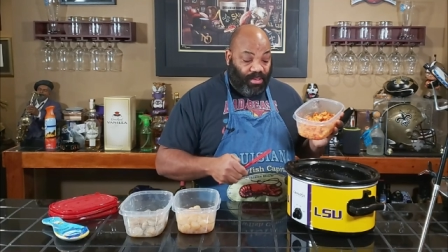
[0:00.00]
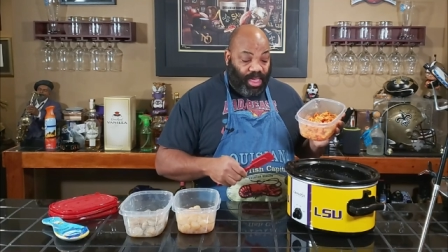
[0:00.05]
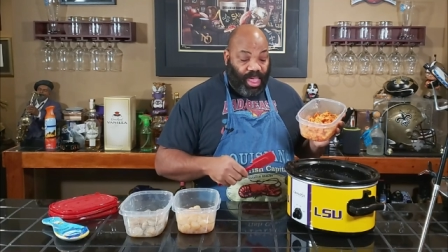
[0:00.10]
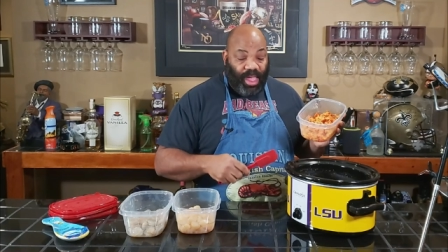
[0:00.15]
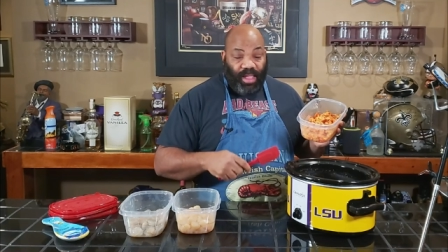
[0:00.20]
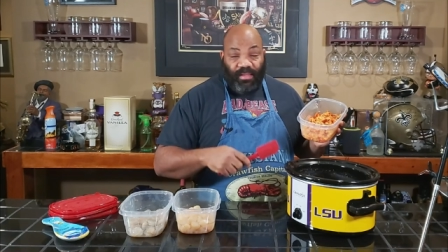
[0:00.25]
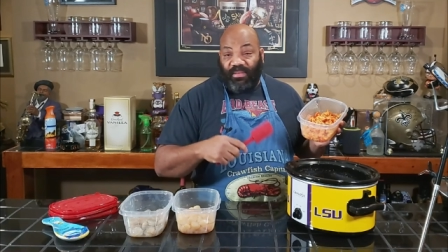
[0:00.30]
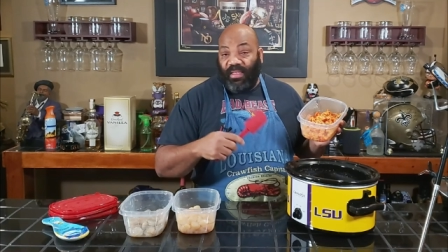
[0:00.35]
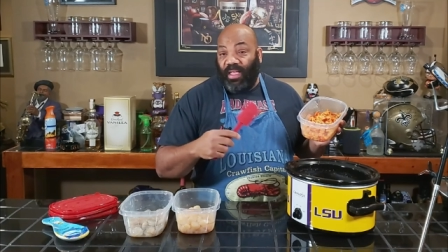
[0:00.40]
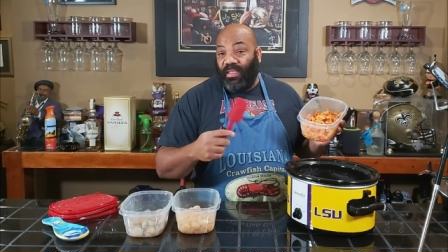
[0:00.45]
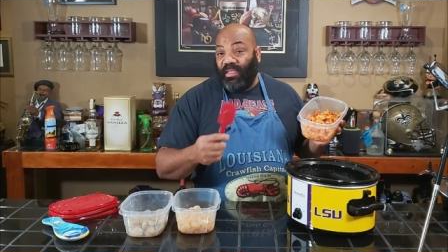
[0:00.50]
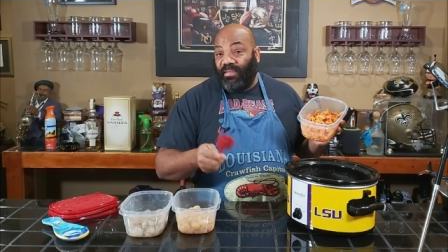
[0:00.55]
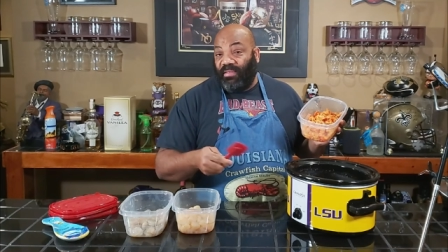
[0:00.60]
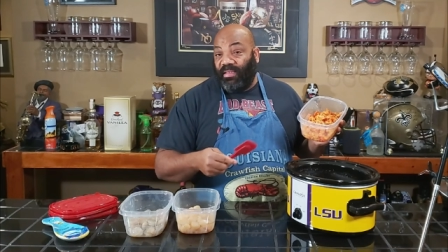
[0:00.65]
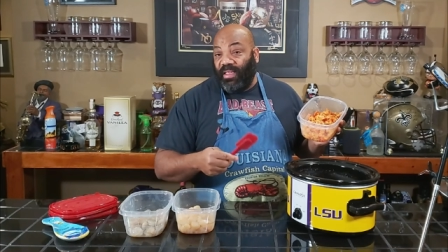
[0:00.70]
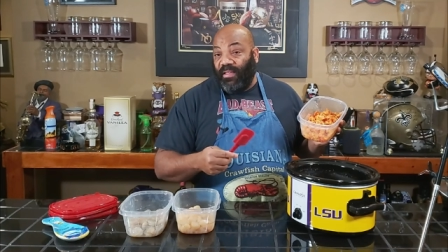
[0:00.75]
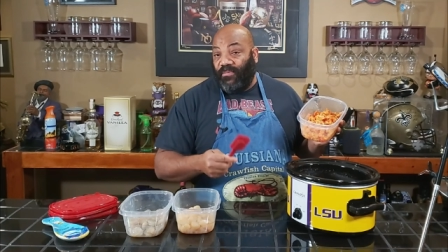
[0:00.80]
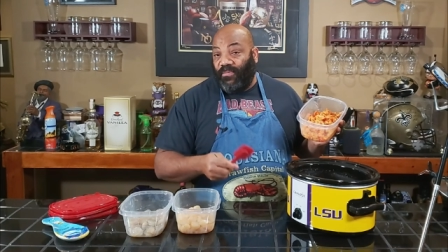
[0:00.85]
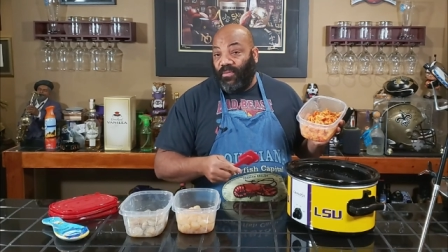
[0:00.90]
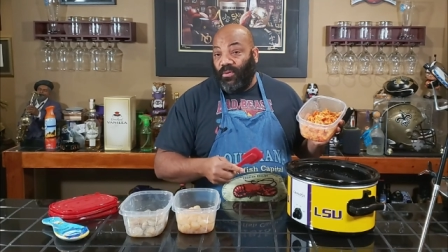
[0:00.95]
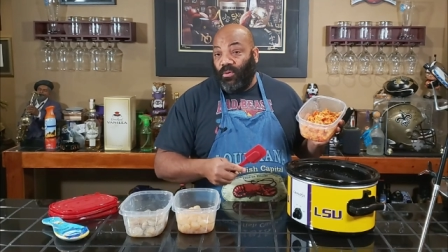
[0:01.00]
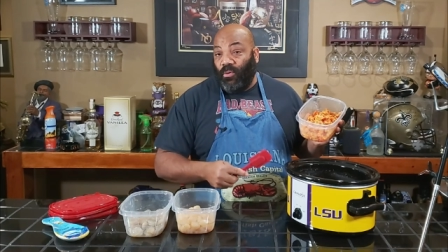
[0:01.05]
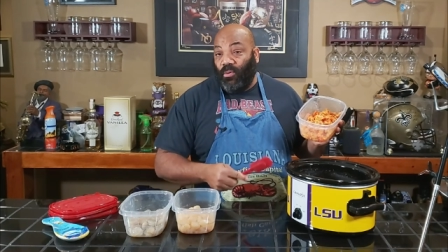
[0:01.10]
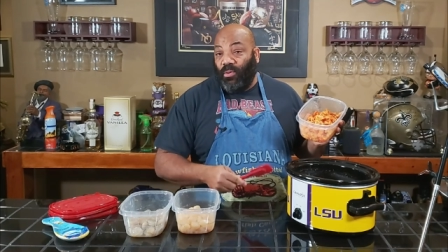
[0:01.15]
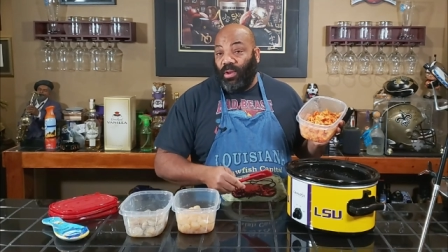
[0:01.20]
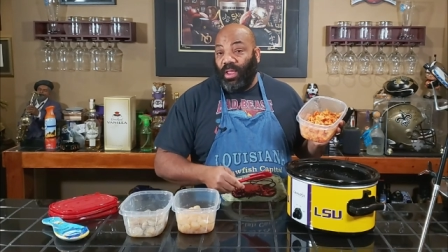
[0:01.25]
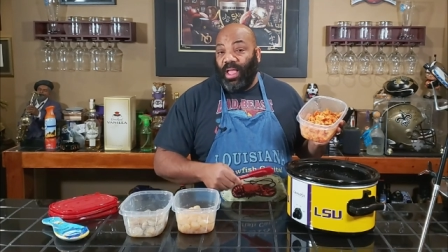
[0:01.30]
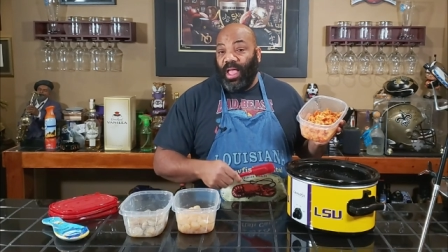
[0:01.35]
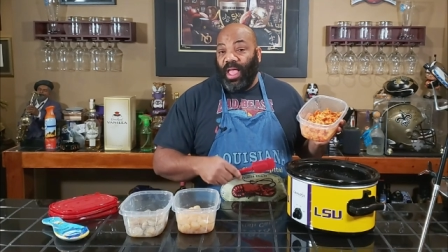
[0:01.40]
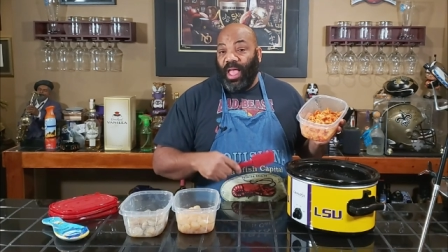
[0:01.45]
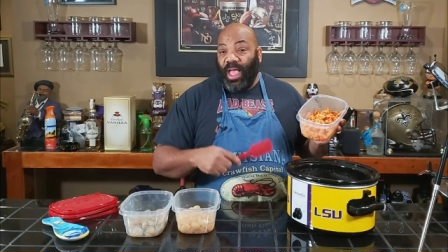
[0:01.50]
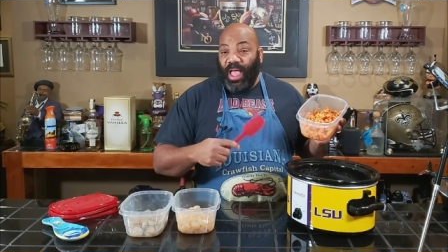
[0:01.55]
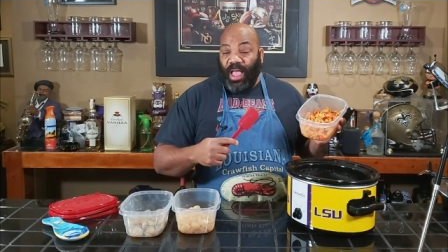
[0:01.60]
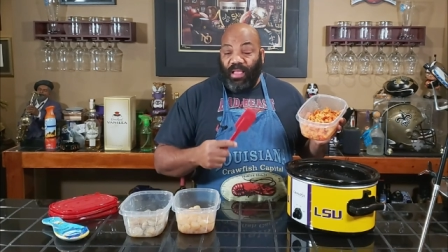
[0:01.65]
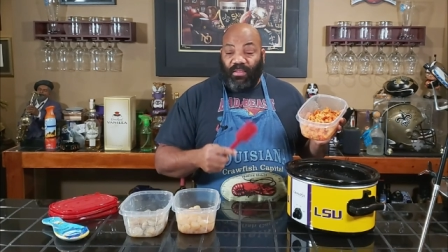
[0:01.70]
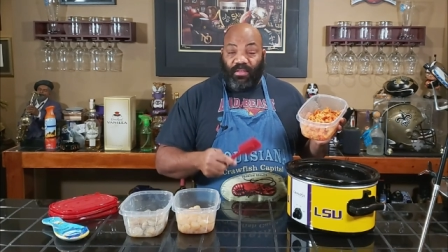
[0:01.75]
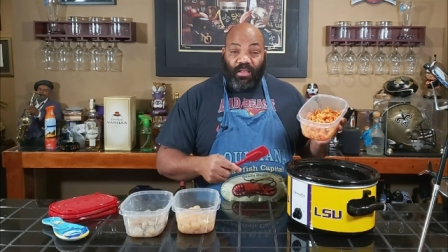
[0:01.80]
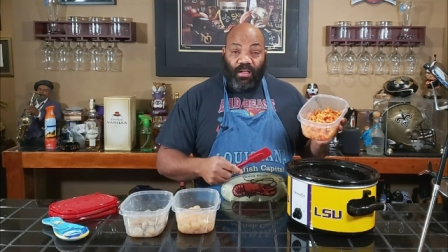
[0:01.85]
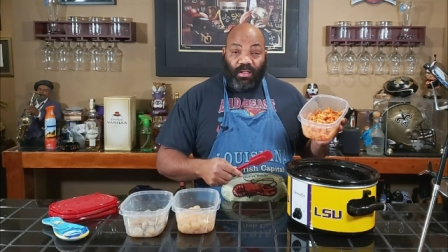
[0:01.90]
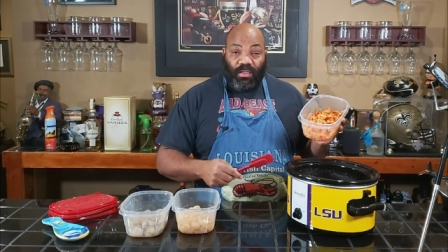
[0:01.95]
Okay, until the seafood
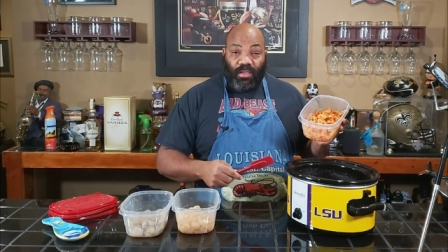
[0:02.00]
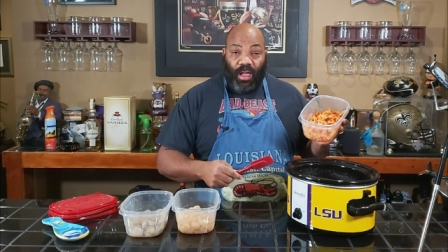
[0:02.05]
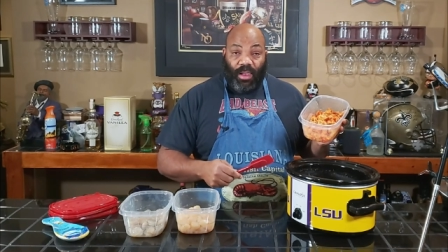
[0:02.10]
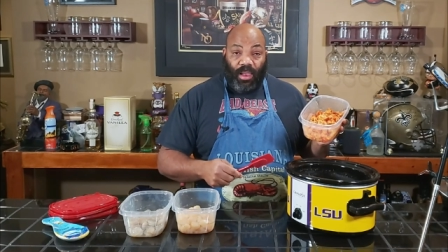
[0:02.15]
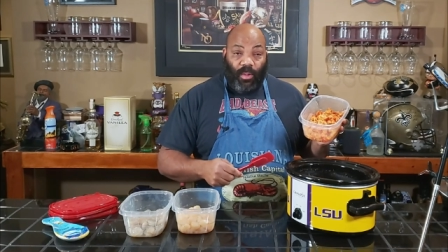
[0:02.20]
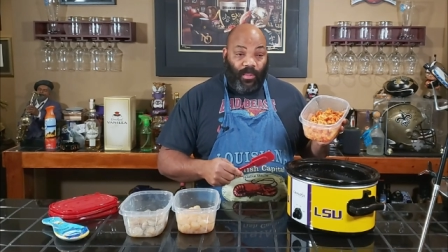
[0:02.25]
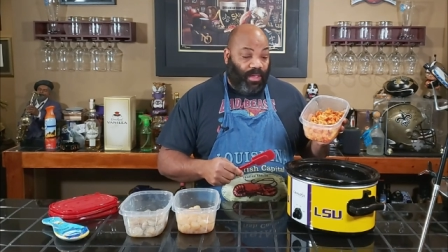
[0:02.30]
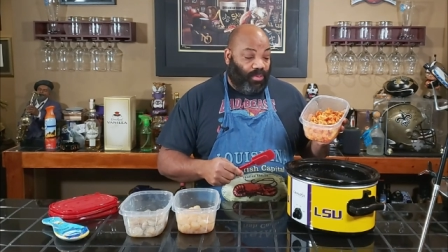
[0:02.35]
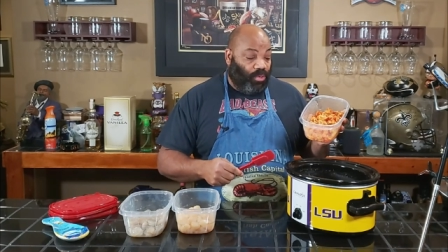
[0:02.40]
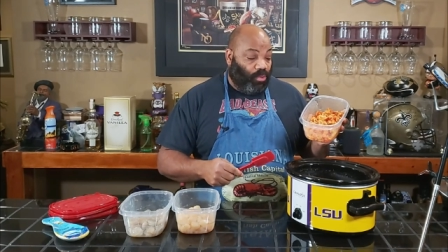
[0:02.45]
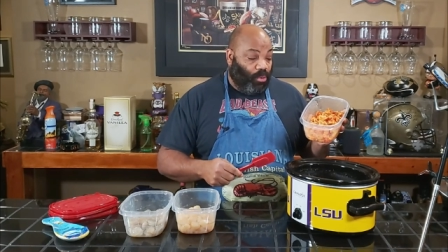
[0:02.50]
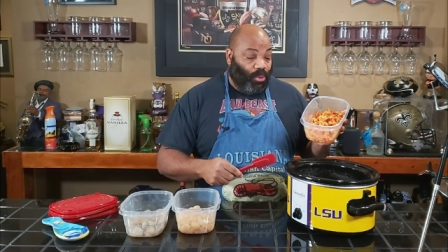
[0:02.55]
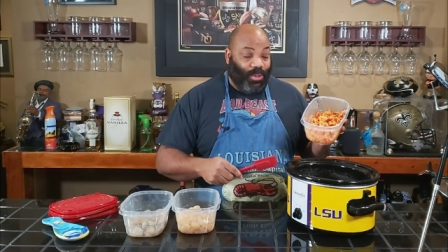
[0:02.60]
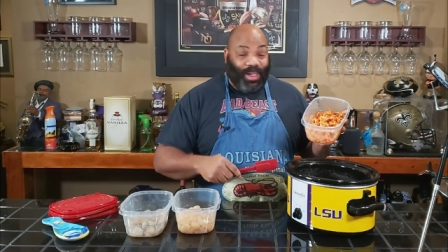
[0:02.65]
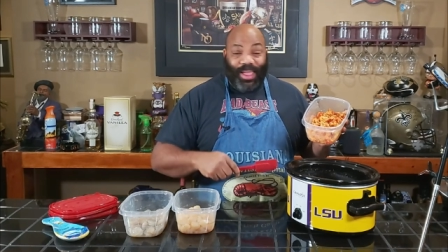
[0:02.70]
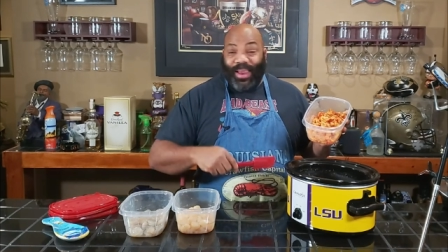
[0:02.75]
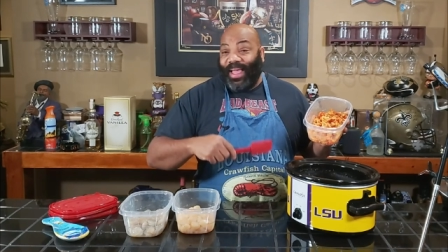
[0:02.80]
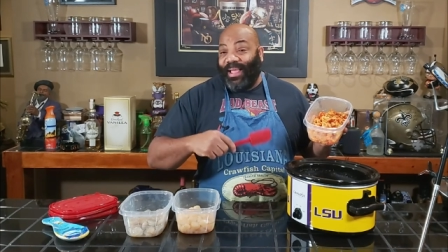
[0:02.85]
is cooked all the way through.